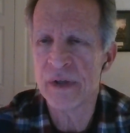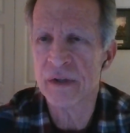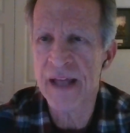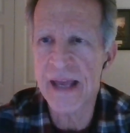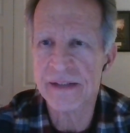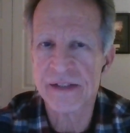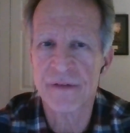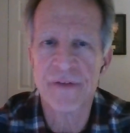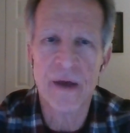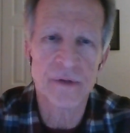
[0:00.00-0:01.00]
Bill Gates,
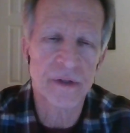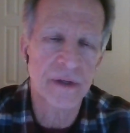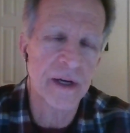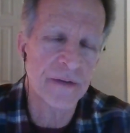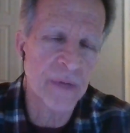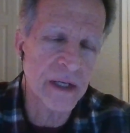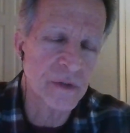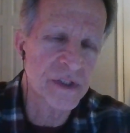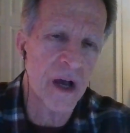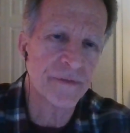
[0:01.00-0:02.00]
the founder of
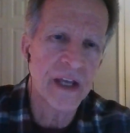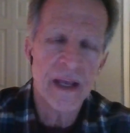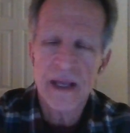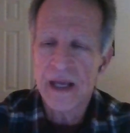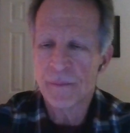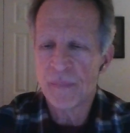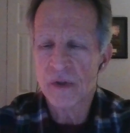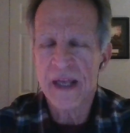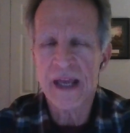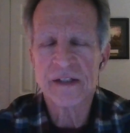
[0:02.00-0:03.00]
Microsoft. And
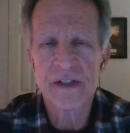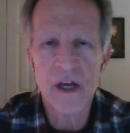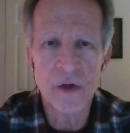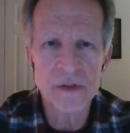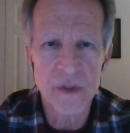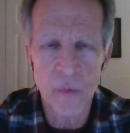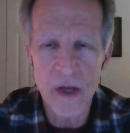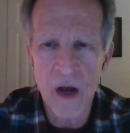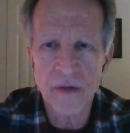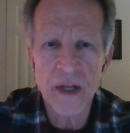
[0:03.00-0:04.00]
Bill Gates knows, and
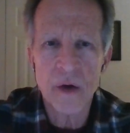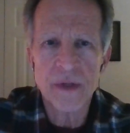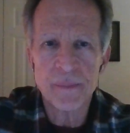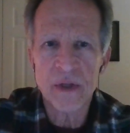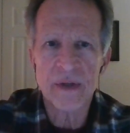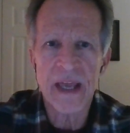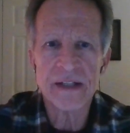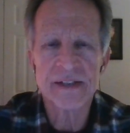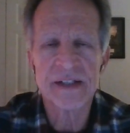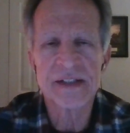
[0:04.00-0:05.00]
we all know that Bill
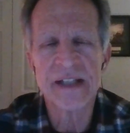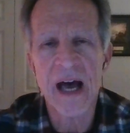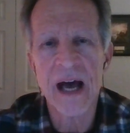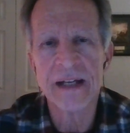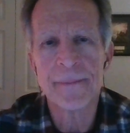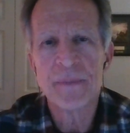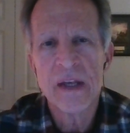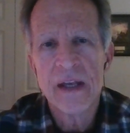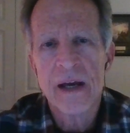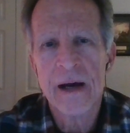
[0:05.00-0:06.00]
Gates does not,
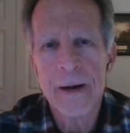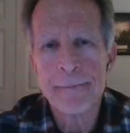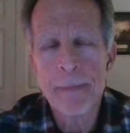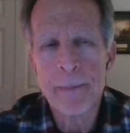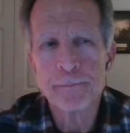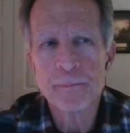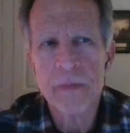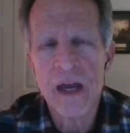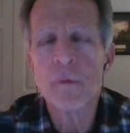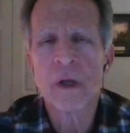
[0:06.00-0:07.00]
um,
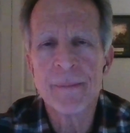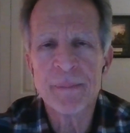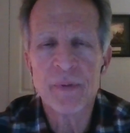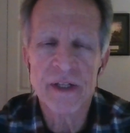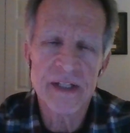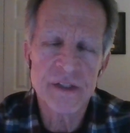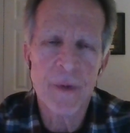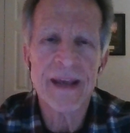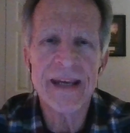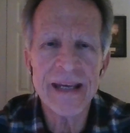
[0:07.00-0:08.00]
well, let me put it this
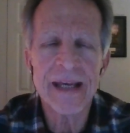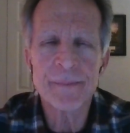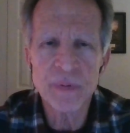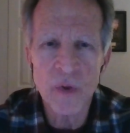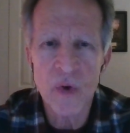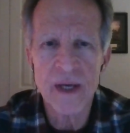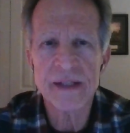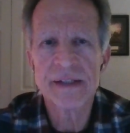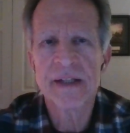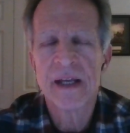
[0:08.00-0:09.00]
way he
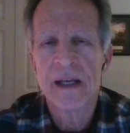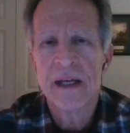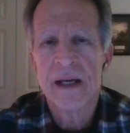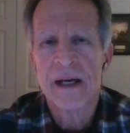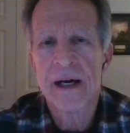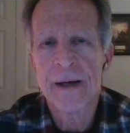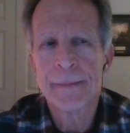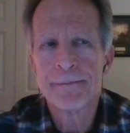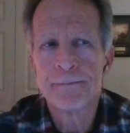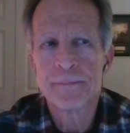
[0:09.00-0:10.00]
employs
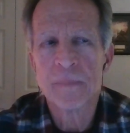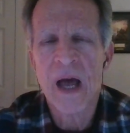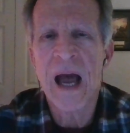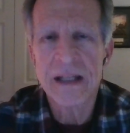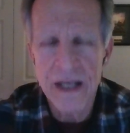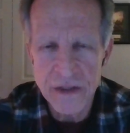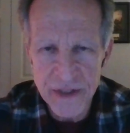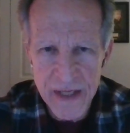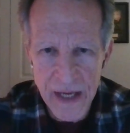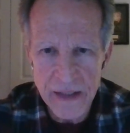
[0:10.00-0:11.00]
um, highly
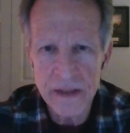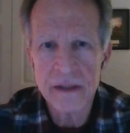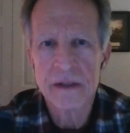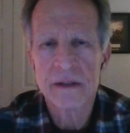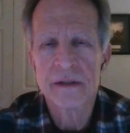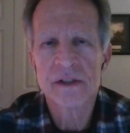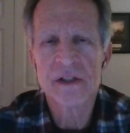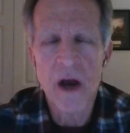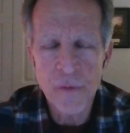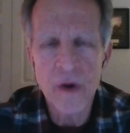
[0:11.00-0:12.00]
educated
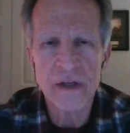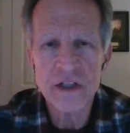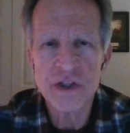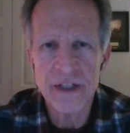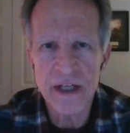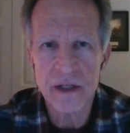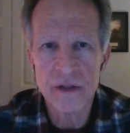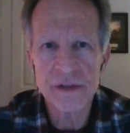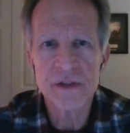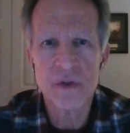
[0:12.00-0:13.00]
software
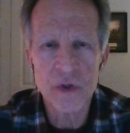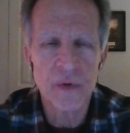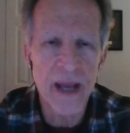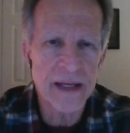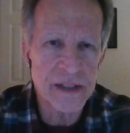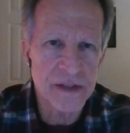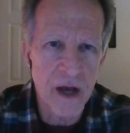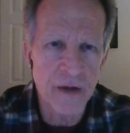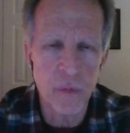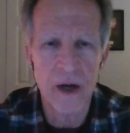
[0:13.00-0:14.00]
engineers to create his
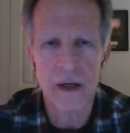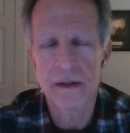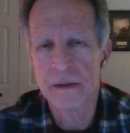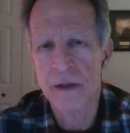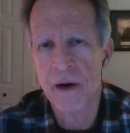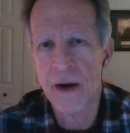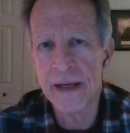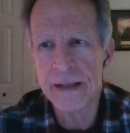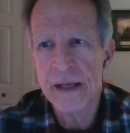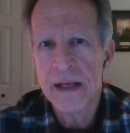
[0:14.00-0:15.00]
software. All
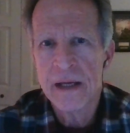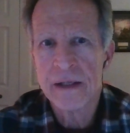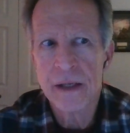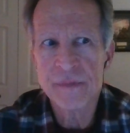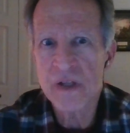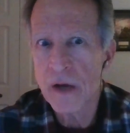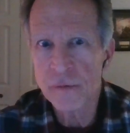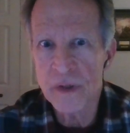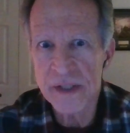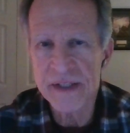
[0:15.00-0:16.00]
right? Um,
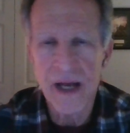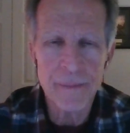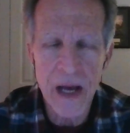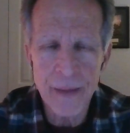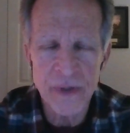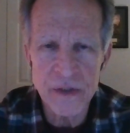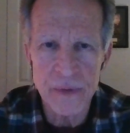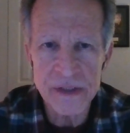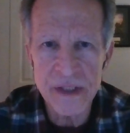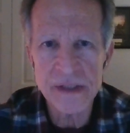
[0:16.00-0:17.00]
software does not pop
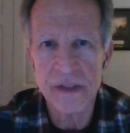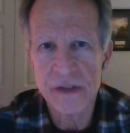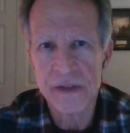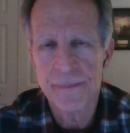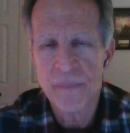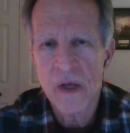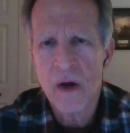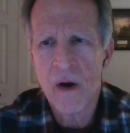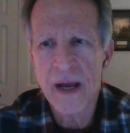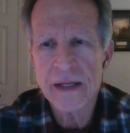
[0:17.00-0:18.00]
into existence.
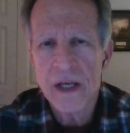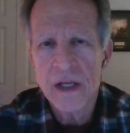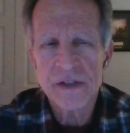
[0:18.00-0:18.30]
All right?